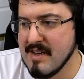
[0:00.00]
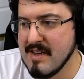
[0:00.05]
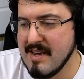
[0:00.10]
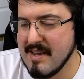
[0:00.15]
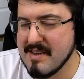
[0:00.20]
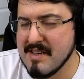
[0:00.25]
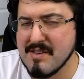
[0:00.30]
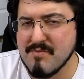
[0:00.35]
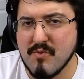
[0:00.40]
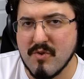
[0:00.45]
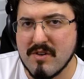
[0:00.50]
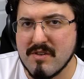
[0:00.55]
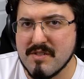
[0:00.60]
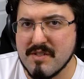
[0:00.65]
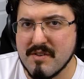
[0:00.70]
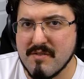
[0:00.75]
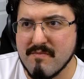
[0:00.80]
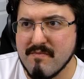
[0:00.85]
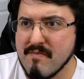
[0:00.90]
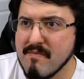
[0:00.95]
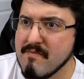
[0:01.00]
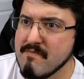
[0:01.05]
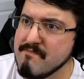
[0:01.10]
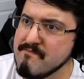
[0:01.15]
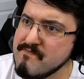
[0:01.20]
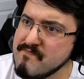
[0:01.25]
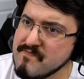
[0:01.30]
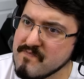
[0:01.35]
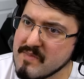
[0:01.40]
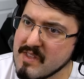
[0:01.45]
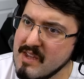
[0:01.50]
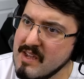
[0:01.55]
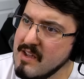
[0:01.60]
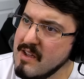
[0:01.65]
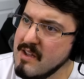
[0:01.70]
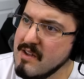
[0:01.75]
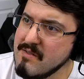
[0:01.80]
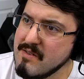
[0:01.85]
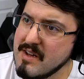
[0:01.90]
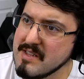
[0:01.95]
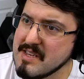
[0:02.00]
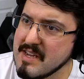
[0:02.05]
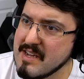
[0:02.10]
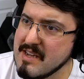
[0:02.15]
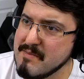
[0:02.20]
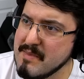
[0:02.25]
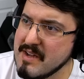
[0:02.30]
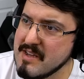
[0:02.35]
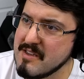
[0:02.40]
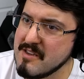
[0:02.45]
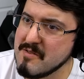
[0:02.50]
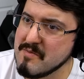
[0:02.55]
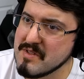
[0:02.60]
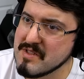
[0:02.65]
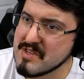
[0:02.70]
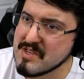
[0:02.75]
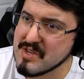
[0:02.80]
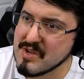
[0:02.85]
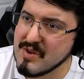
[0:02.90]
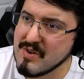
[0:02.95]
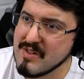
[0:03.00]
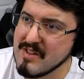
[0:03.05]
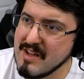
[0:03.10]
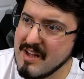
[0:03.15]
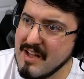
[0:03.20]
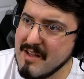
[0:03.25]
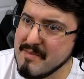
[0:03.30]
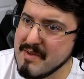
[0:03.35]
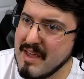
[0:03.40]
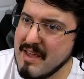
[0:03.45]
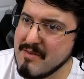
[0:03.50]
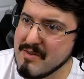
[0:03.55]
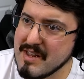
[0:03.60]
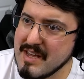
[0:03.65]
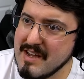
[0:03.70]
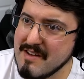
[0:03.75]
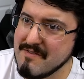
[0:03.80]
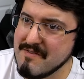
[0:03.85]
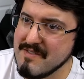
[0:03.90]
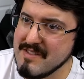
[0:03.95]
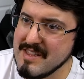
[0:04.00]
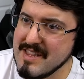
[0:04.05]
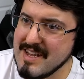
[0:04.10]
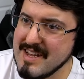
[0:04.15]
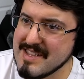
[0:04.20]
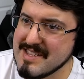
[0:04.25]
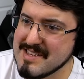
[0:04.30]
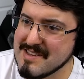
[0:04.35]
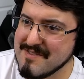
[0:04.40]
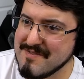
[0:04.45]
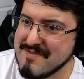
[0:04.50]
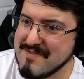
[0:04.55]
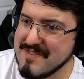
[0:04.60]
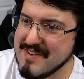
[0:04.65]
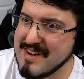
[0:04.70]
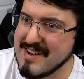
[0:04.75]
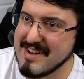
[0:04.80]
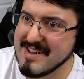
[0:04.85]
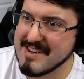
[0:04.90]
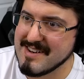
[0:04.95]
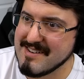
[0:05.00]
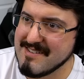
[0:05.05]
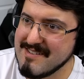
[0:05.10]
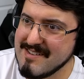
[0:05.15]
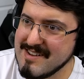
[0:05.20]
It does work though. Once I get my human soul, I'll be able to have lots of fun.